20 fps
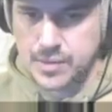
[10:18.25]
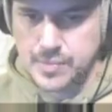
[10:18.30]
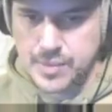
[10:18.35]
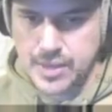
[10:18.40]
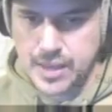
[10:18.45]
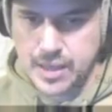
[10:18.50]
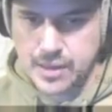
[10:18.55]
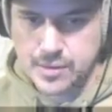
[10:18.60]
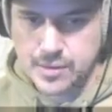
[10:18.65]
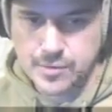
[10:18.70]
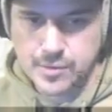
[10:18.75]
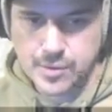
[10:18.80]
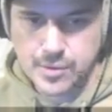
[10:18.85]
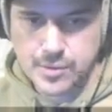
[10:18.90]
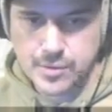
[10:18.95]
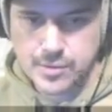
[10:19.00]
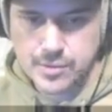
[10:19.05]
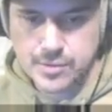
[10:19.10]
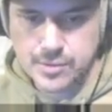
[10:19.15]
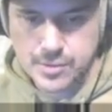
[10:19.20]
piano
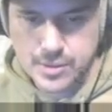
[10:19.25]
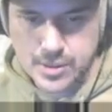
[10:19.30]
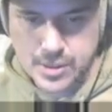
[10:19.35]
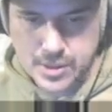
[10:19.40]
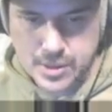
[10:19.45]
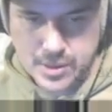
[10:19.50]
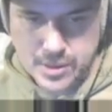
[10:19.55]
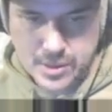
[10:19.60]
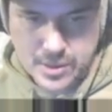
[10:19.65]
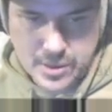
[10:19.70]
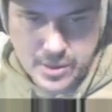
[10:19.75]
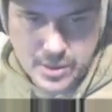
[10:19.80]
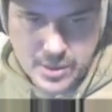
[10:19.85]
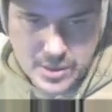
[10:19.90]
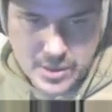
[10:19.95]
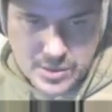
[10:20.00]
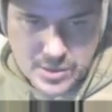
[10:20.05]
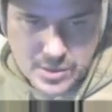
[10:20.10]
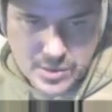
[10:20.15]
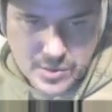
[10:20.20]
roll, you
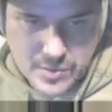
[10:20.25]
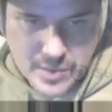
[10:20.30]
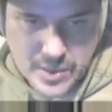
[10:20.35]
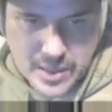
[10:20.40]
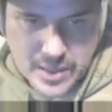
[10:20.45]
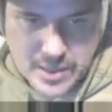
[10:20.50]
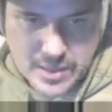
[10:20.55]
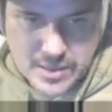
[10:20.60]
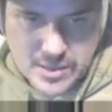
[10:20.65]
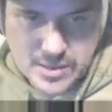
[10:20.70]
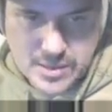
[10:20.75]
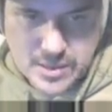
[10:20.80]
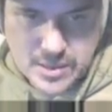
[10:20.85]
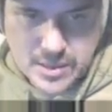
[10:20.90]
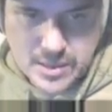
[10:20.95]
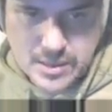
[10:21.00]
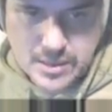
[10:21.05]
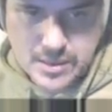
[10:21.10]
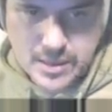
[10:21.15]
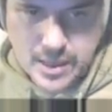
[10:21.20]
could zoom in and
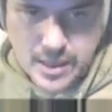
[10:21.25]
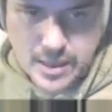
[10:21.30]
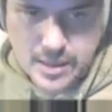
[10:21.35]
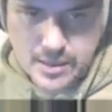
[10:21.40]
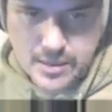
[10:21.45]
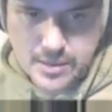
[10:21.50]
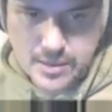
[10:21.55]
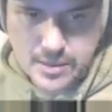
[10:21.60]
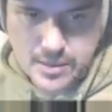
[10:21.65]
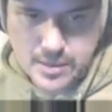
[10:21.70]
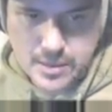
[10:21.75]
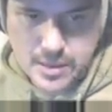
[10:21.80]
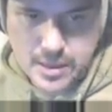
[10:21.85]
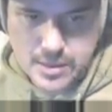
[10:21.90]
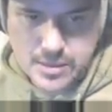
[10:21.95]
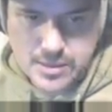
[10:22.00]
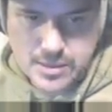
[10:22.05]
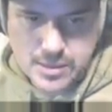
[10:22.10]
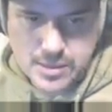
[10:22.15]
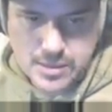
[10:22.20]
see that
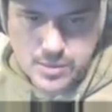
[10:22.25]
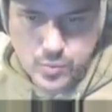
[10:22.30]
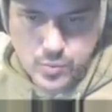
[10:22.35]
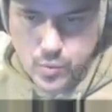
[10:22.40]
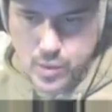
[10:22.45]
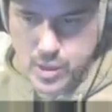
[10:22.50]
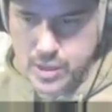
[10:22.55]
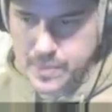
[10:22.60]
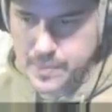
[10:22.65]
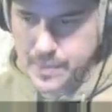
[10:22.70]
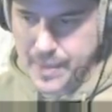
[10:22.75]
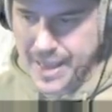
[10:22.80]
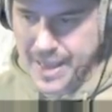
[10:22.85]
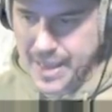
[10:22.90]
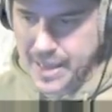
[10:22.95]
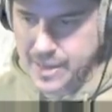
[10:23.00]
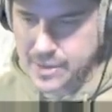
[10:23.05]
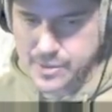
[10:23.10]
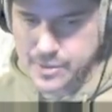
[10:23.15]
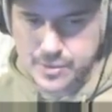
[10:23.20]
it's just one
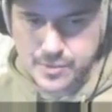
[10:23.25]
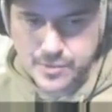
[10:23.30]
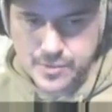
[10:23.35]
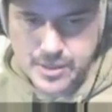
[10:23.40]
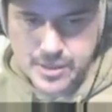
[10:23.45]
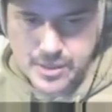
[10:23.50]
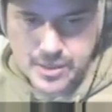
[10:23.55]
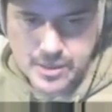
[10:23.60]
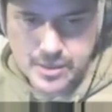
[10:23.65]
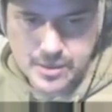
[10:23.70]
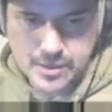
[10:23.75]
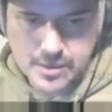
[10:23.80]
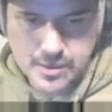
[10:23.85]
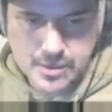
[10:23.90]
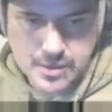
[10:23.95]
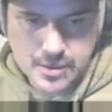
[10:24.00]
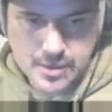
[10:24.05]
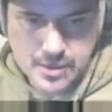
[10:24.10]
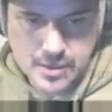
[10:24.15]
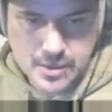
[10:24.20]
pattern, really.
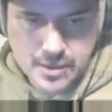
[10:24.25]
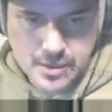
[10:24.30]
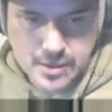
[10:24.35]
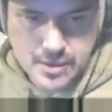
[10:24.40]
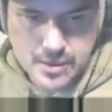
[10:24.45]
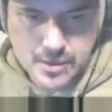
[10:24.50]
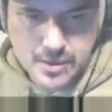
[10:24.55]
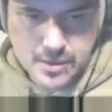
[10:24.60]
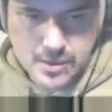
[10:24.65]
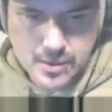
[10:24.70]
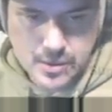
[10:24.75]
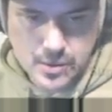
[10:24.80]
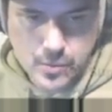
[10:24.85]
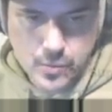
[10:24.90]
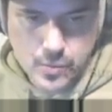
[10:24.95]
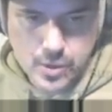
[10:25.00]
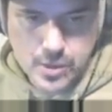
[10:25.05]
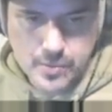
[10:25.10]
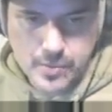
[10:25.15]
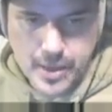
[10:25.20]

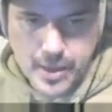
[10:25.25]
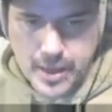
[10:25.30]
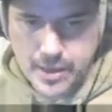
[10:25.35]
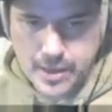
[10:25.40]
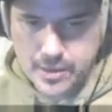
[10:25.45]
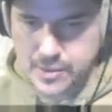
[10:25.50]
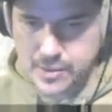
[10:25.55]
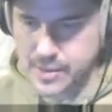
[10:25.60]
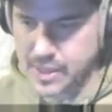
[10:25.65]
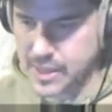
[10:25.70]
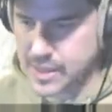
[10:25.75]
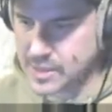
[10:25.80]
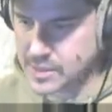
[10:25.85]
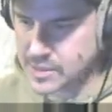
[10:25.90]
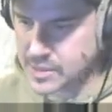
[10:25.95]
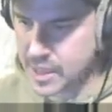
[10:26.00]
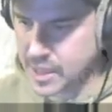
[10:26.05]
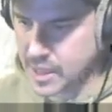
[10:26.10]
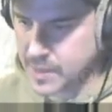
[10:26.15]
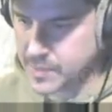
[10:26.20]
One pattern that
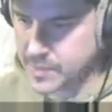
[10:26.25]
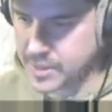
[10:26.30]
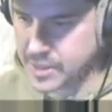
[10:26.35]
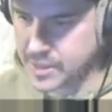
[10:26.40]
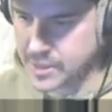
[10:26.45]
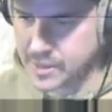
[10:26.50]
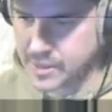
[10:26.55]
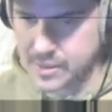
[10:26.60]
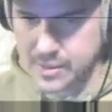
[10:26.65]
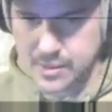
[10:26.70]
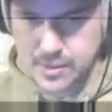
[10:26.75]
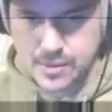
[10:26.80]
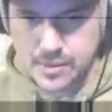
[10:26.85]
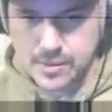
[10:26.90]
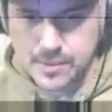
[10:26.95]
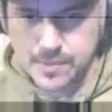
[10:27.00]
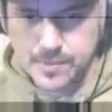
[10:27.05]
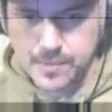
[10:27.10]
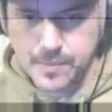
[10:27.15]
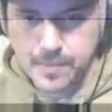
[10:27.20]
is happening.
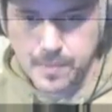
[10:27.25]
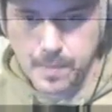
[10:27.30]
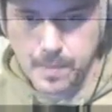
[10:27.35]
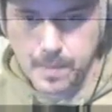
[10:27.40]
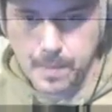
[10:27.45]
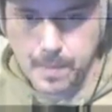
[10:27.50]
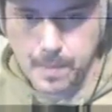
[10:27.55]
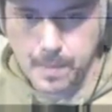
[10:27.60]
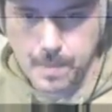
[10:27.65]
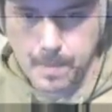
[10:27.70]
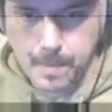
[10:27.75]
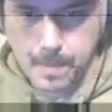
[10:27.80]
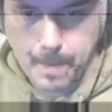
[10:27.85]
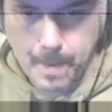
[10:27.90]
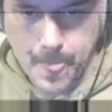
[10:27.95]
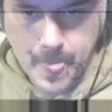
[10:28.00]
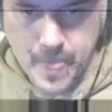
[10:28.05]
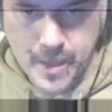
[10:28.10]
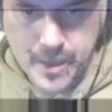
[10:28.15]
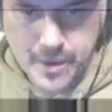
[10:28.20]

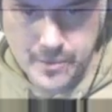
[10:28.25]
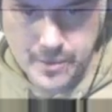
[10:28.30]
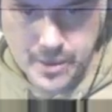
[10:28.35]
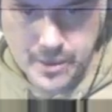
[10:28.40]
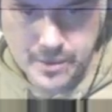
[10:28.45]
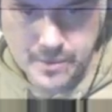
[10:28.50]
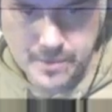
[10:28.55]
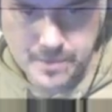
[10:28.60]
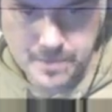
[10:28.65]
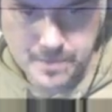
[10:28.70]
There we go.